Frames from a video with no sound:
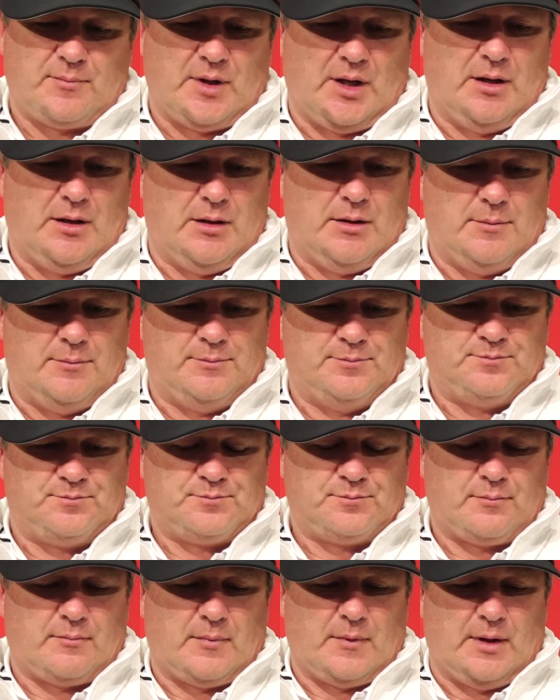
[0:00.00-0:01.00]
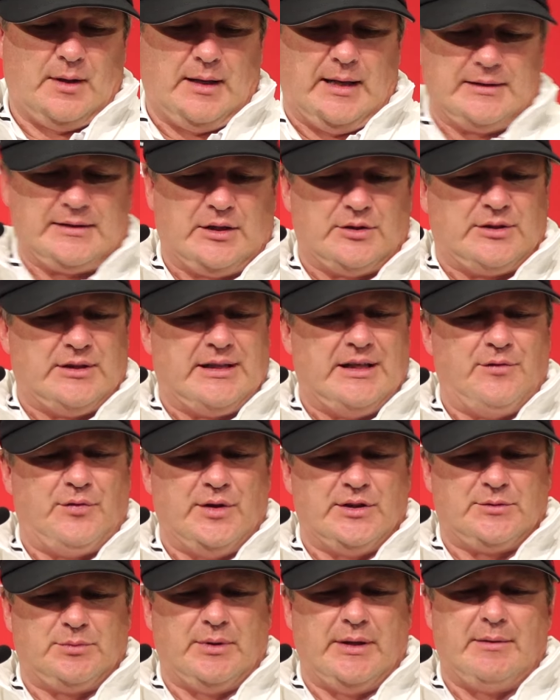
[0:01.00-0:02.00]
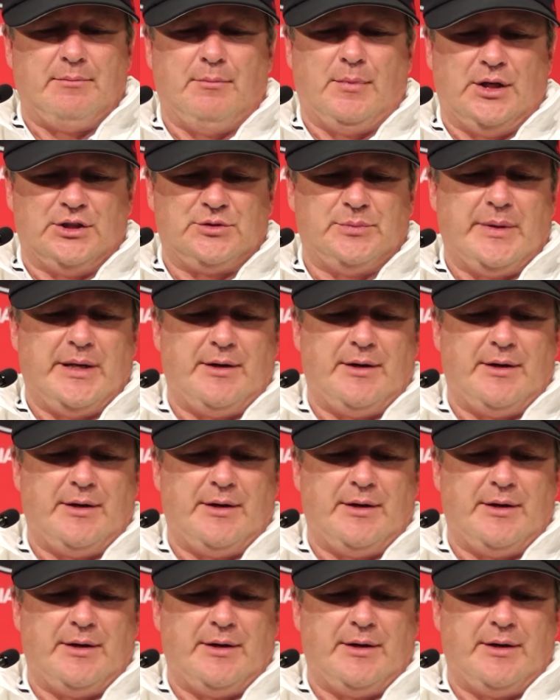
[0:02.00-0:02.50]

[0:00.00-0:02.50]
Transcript: I thought the defense played much